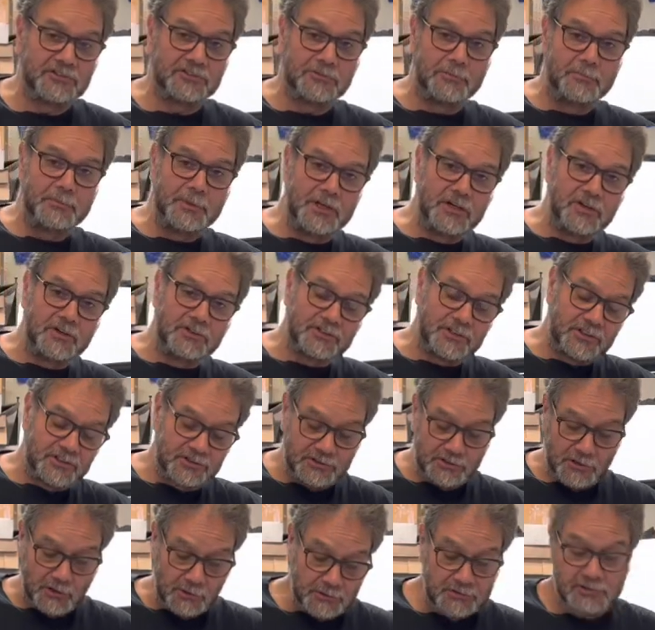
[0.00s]
the mirrors.
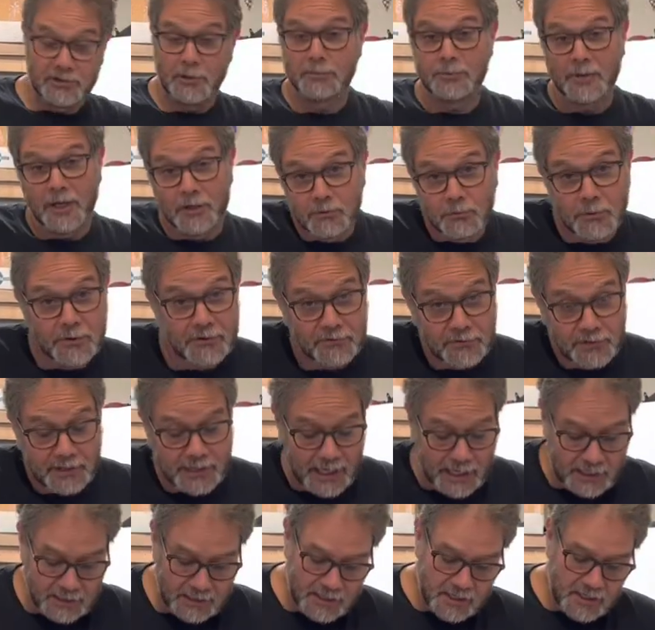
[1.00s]
And sometimes we forget.
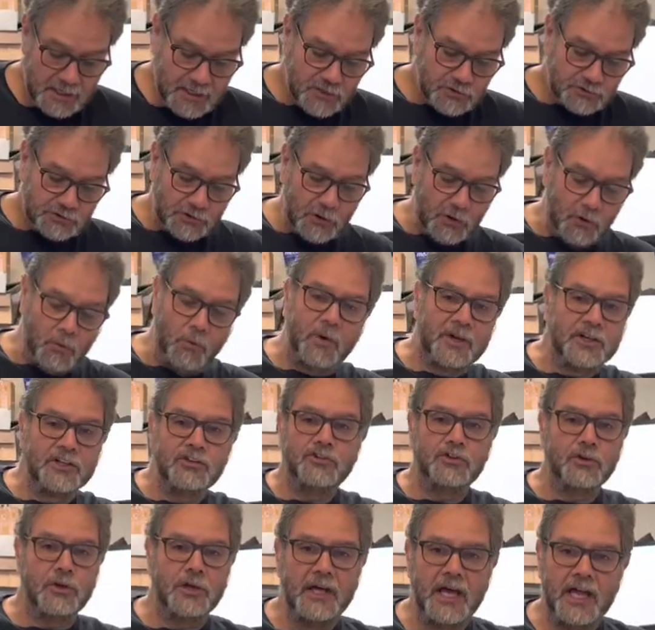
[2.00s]
So I want to
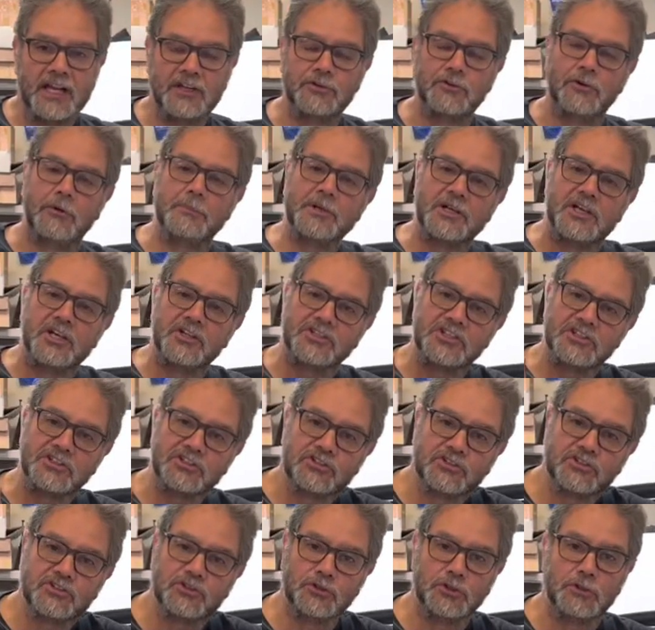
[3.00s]
show you how to do it because it's
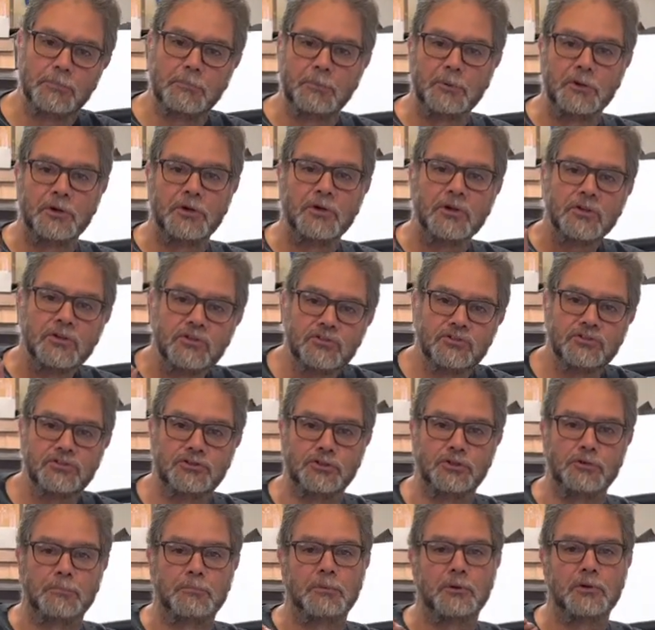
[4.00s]
super,
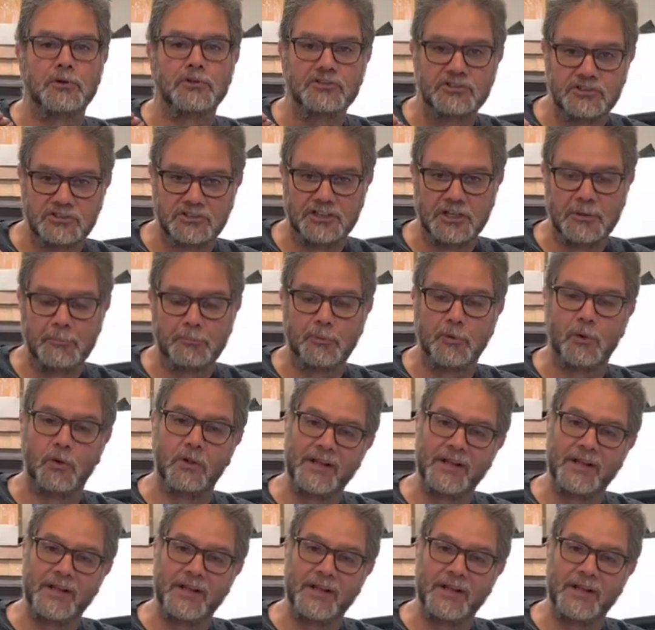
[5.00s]
super simple